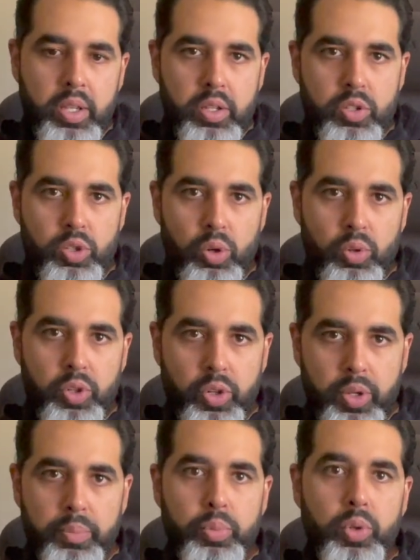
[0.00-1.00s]
So your
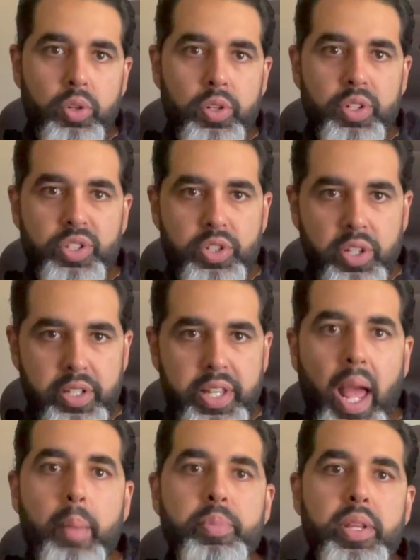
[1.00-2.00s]
computer is
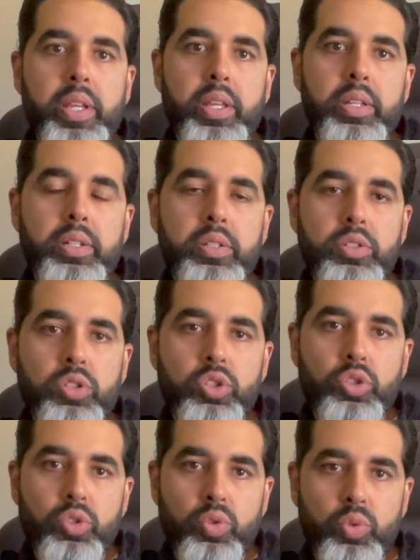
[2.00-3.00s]
adapting
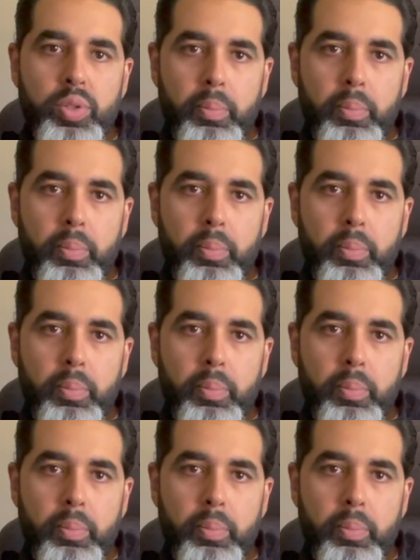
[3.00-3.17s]
to the